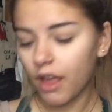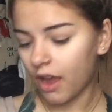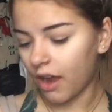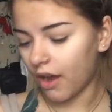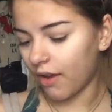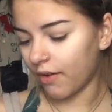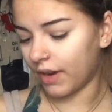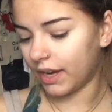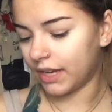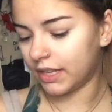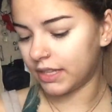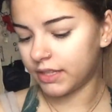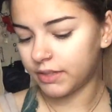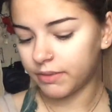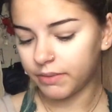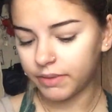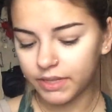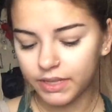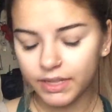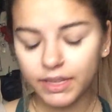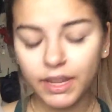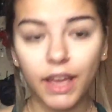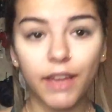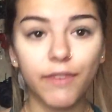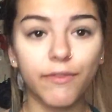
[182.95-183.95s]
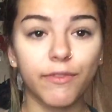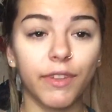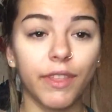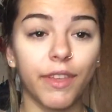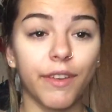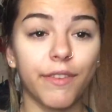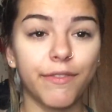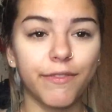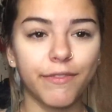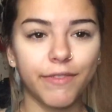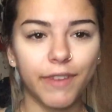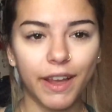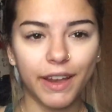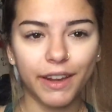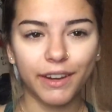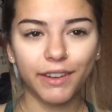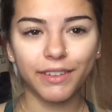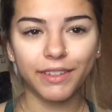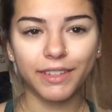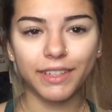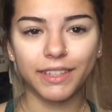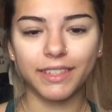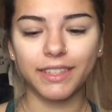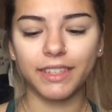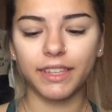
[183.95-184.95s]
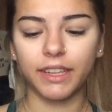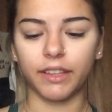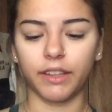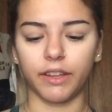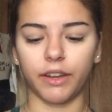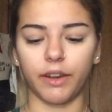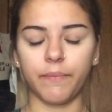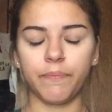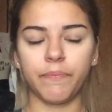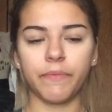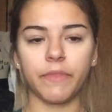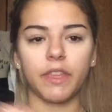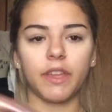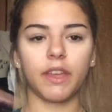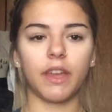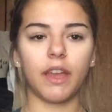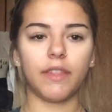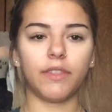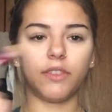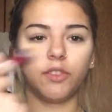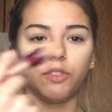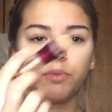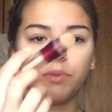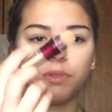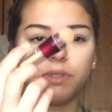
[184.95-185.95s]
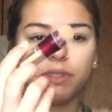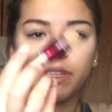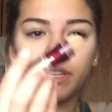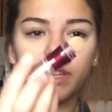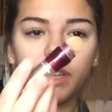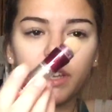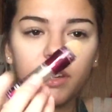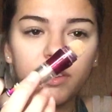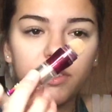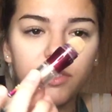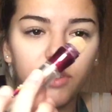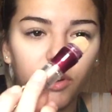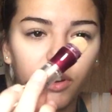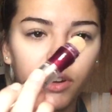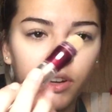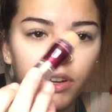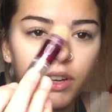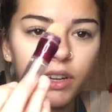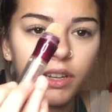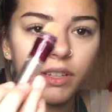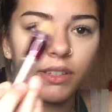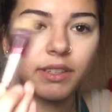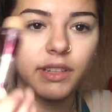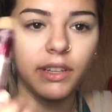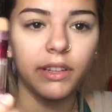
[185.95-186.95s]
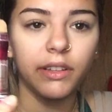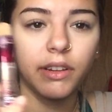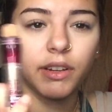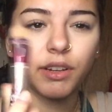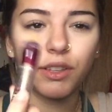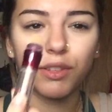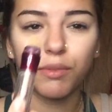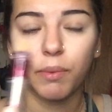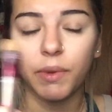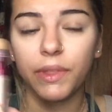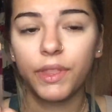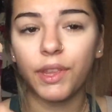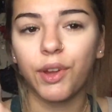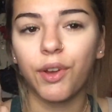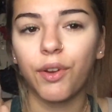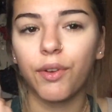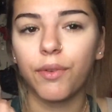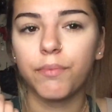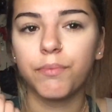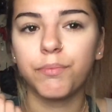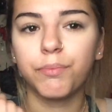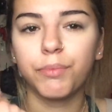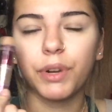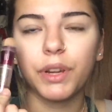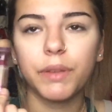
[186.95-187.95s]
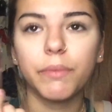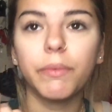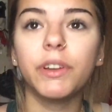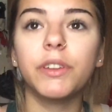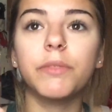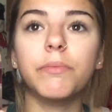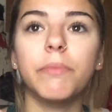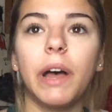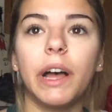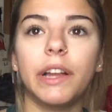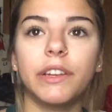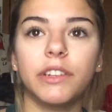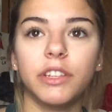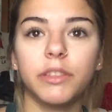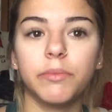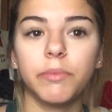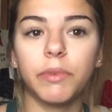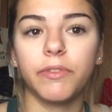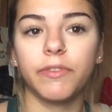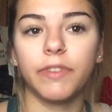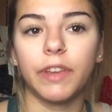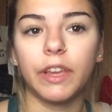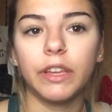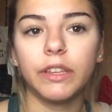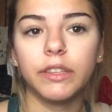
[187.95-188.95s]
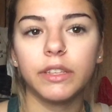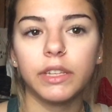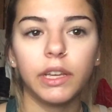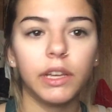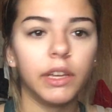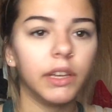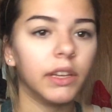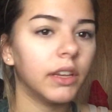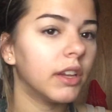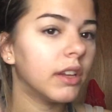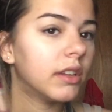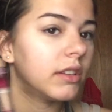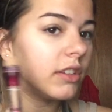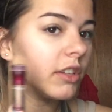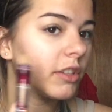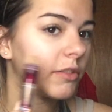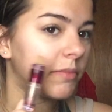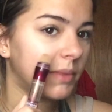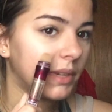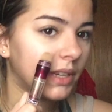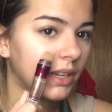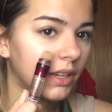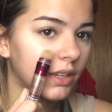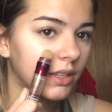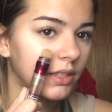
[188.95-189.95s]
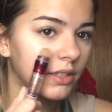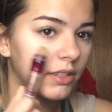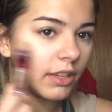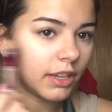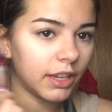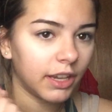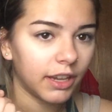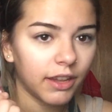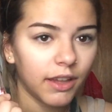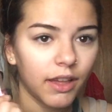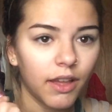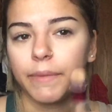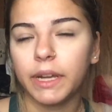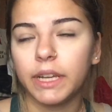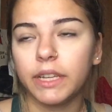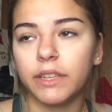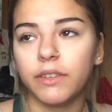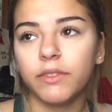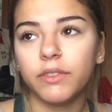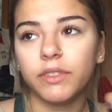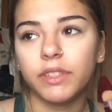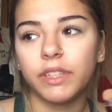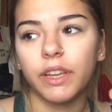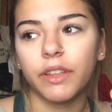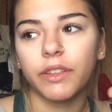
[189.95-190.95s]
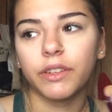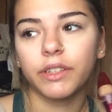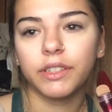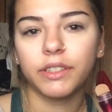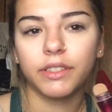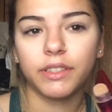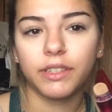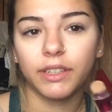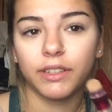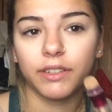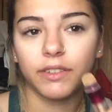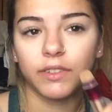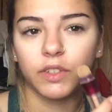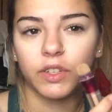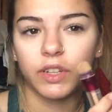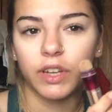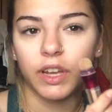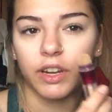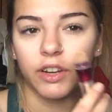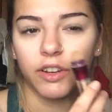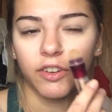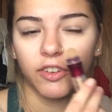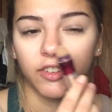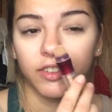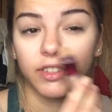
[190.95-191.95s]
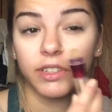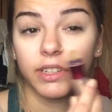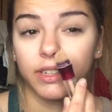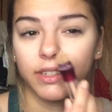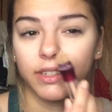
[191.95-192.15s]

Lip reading: Alright, so it's time for the final concealer. And this one's like a darker concealer. It's one that pretty much matches my face. Just because like I use the other concealers to kind of just